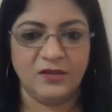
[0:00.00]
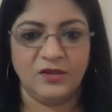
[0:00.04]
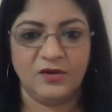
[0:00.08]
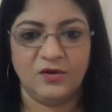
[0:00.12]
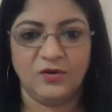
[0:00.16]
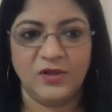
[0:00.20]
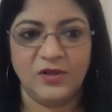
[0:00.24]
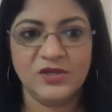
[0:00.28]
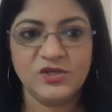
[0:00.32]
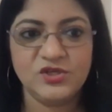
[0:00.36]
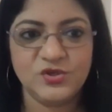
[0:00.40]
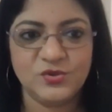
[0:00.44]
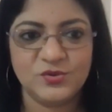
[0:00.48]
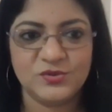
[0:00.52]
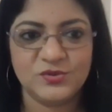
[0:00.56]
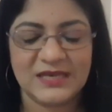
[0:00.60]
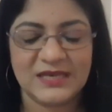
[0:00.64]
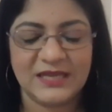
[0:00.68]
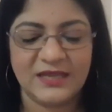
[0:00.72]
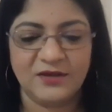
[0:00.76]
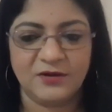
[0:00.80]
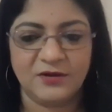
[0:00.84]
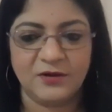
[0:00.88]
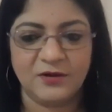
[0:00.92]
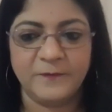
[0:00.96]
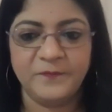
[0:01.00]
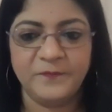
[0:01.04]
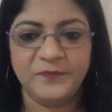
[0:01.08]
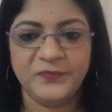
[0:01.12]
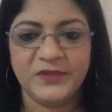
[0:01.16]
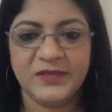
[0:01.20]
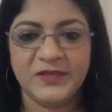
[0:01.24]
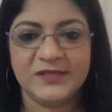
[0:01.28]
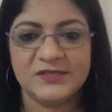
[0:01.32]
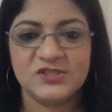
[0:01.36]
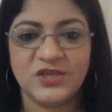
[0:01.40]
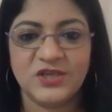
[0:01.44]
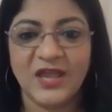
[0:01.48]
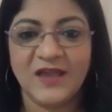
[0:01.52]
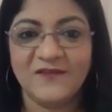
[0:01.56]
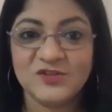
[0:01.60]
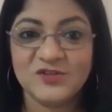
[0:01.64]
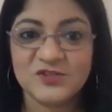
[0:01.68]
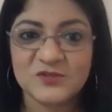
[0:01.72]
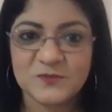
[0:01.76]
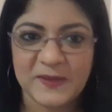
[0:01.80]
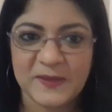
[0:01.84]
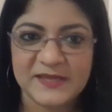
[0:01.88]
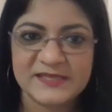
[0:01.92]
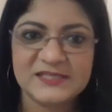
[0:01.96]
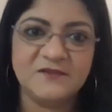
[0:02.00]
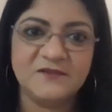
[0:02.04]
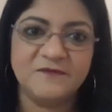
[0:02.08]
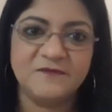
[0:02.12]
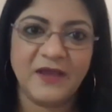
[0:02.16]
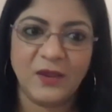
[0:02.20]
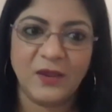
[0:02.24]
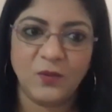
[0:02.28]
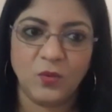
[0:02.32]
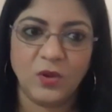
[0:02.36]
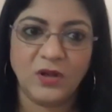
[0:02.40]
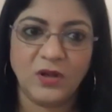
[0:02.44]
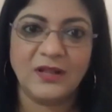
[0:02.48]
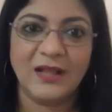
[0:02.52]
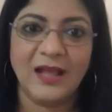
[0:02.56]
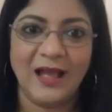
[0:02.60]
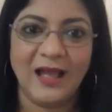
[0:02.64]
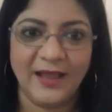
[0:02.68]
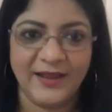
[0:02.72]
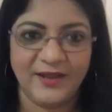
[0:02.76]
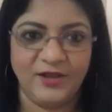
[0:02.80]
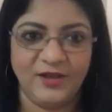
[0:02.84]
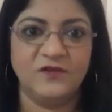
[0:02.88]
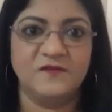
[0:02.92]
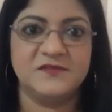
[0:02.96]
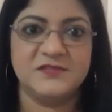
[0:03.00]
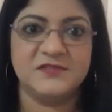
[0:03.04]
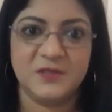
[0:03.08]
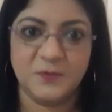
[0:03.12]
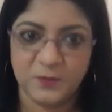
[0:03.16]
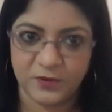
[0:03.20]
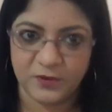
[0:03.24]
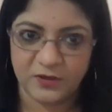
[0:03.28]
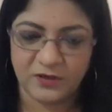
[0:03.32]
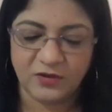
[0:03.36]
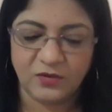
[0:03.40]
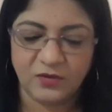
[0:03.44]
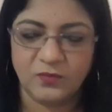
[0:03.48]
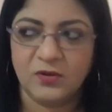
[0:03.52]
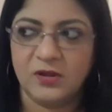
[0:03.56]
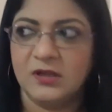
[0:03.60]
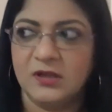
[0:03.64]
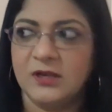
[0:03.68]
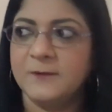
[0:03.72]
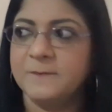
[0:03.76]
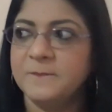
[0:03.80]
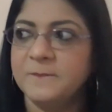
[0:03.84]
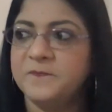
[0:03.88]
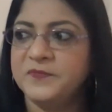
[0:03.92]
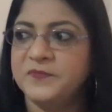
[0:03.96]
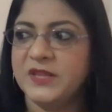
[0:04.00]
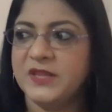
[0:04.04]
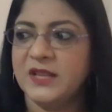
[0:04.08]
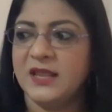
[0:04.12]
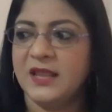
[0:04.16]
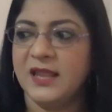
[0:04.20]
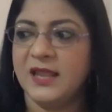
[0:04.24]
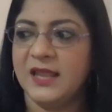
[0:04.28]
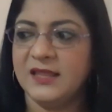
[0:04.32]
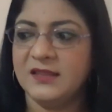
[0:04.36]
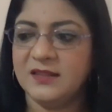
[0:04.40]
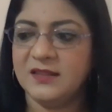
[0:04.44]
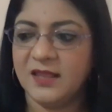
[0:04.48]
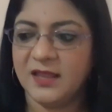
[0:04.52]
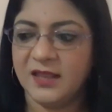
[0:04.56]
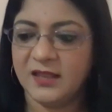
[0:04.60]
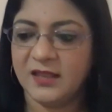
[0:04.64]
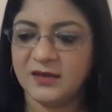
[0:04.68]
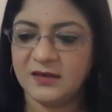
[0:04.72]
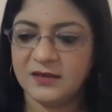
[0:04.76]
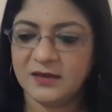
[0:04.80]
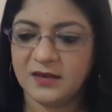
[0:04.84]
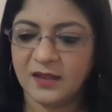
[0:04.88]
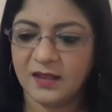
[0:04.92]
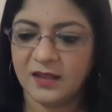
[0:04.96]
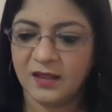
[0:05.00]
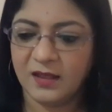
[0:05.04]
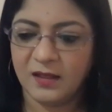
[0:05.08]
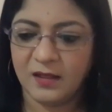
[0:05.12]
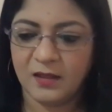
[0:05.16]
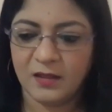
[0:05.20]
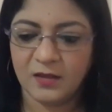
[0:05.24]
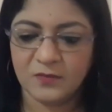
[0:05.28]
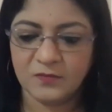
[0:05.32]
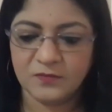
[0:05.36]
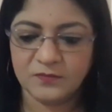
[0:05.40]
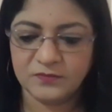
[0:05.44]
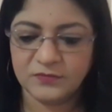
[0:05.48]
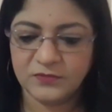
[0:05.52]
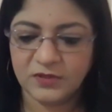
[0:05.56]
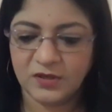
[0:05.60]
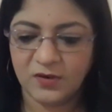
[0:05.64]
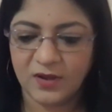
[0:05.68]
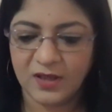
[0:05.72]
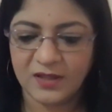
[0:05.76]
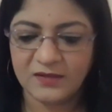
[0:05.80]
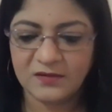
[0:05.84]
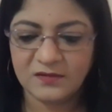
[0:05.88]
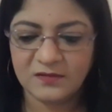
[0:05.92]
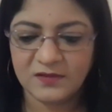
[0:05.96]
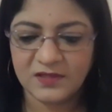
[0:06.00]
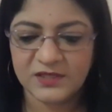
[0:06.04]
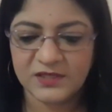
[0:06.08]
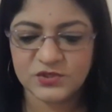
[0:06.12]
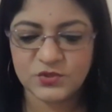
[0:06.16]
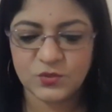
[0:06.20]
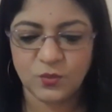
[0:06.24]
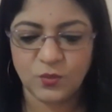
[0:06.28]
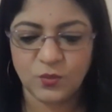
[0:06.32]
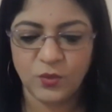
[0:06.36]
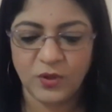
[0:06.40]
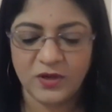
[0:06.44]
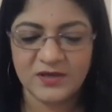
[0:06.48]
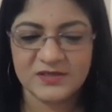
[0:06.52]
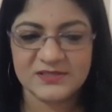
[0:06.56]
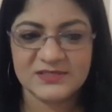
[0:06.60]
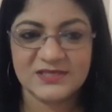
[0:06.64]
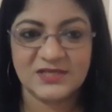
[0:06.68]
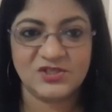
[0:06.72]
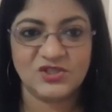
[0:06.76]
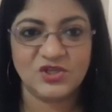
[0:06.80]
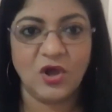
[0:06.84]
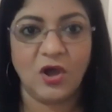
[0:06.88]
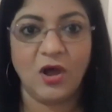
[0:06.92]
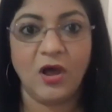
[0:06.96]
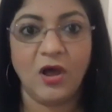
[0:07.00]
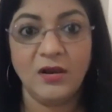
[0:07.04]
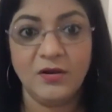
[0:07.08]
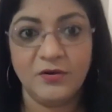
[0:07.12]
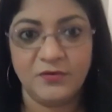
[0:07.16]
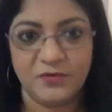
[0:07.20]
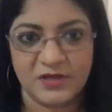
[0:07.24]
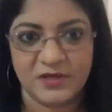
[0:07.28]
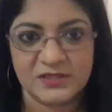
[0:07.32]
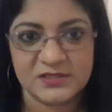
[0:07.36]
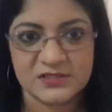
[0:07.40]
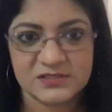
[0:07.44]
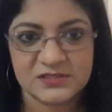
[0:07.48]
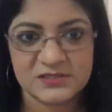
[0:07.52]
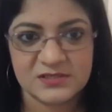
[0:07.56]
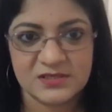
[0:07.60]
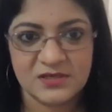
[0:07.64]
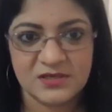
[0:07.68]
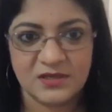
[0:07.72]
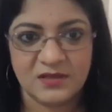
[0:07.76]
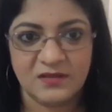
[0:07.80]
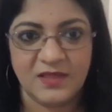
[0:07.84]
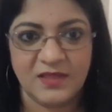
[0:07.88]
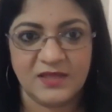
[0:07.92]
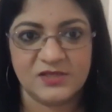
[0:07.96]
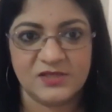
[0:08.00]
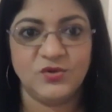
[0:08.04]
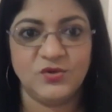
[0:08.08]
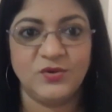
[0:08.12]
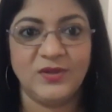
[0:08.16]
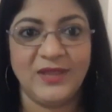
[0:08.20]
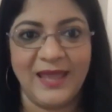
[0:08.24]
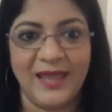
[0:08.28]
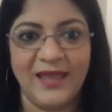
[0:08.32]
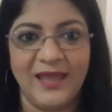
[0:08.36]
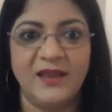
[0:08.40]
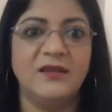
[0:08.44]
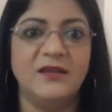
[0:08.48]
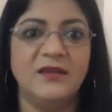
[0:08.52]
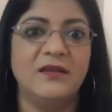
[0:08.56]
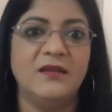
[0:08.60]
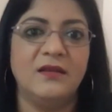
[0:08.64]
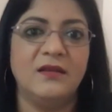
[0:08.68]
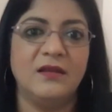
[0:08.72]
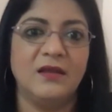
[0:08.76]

issues later. So you have to specify what kind of zipper you want. And then other things, what is the tolerance that you can